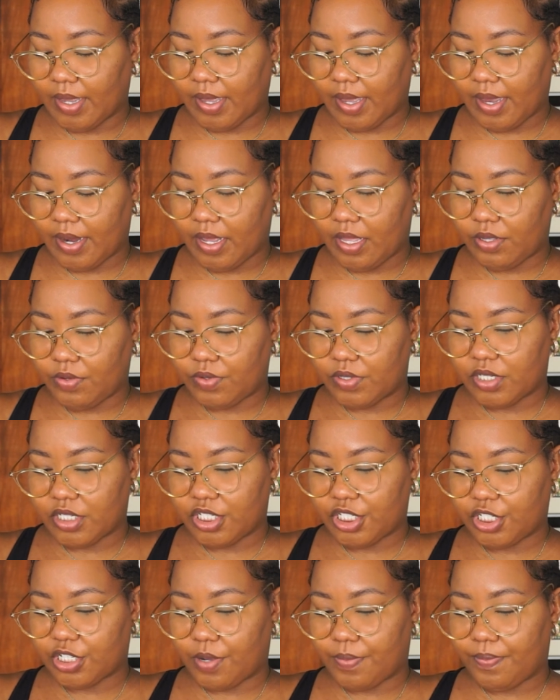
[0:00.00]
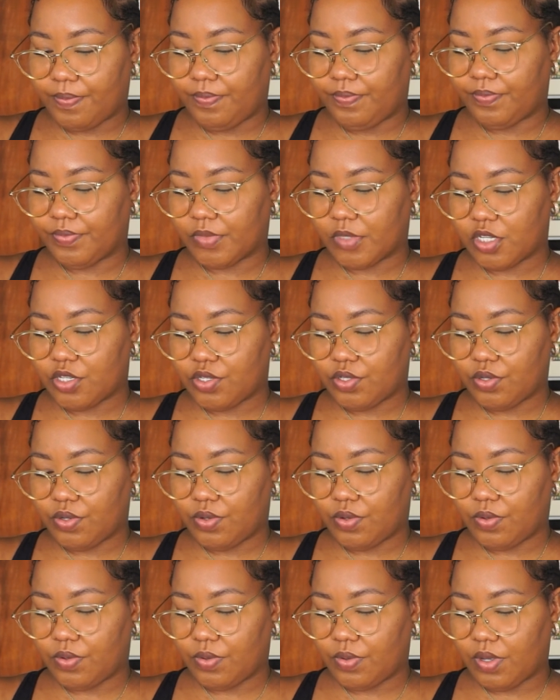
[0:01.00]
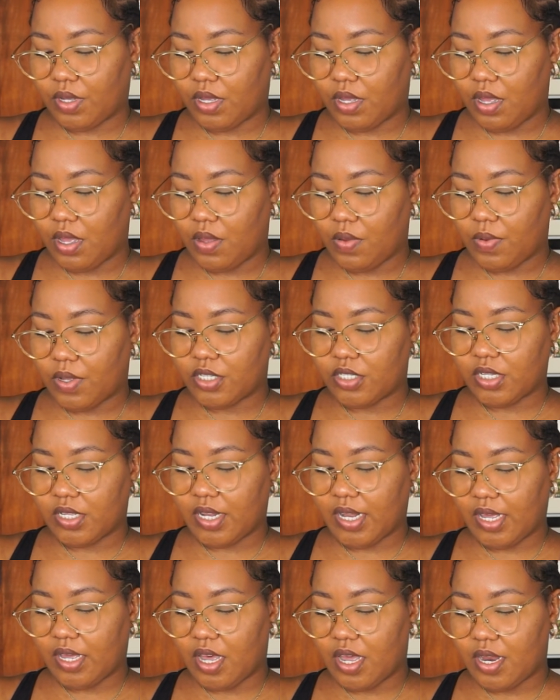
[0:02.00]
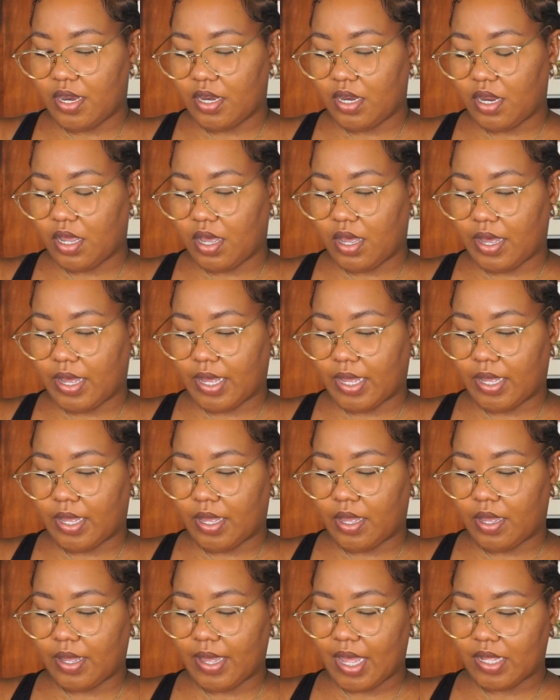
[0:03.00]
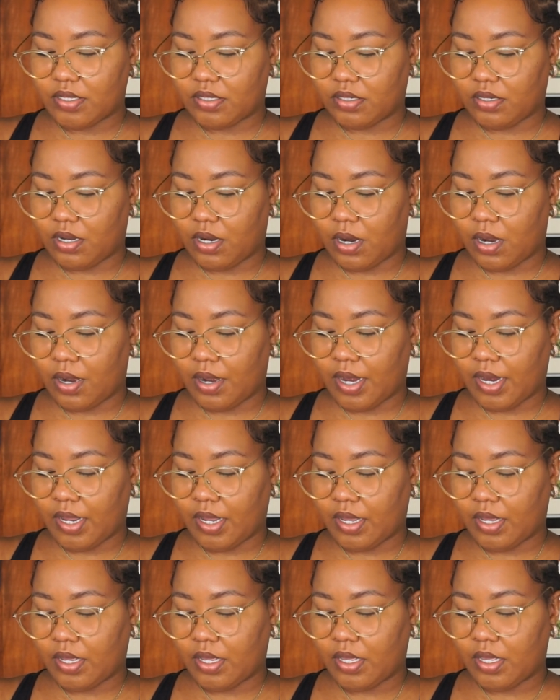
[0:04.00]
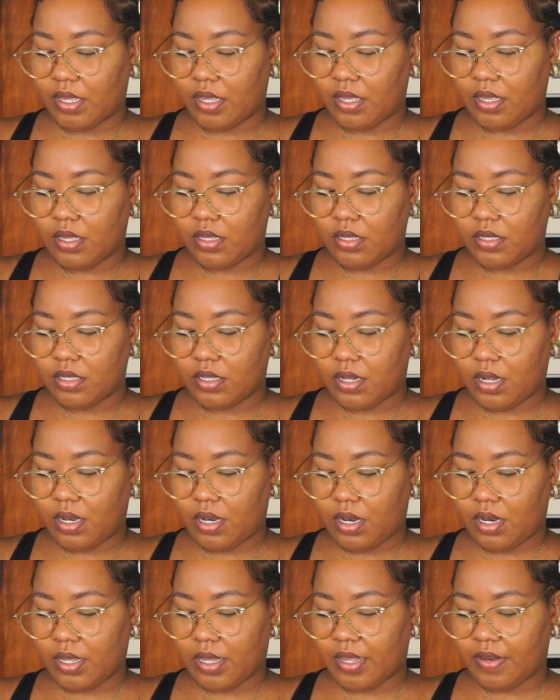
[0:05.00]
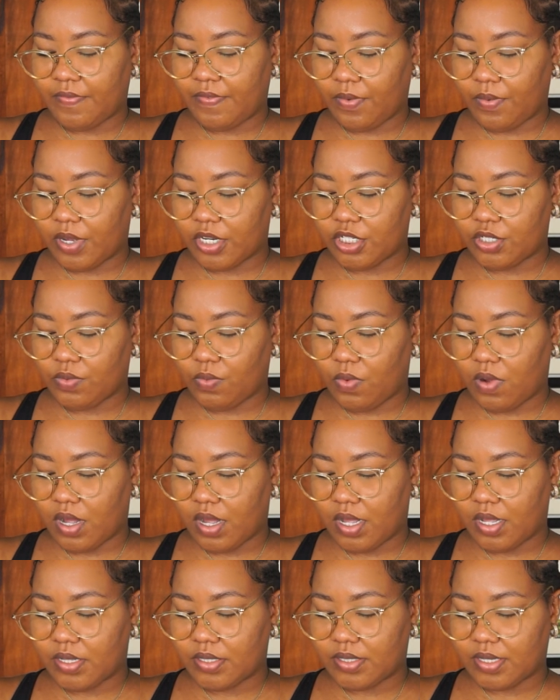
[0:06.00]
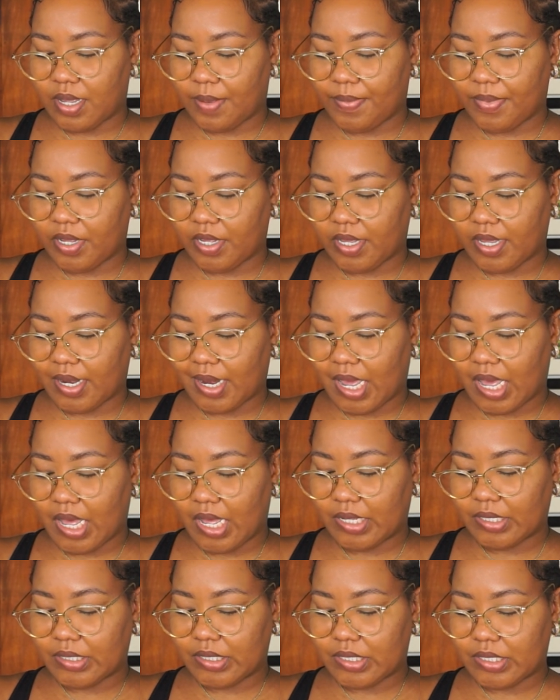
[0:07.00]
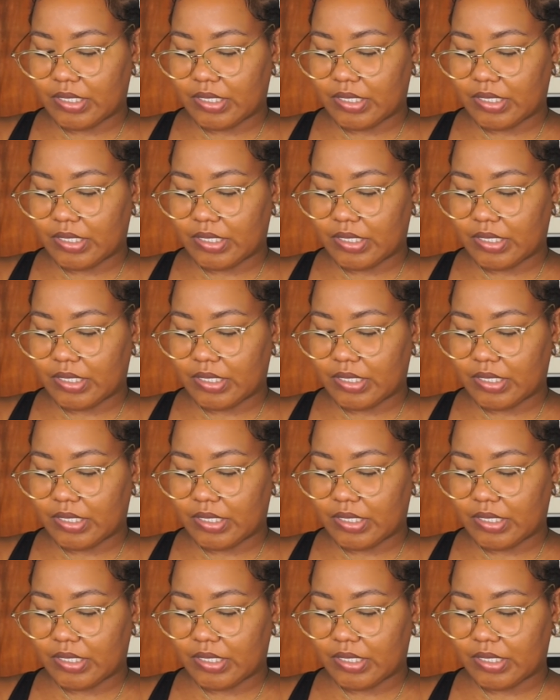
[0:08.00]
I'll go to shop. So once you click on category, looking for what you want, I'm looking at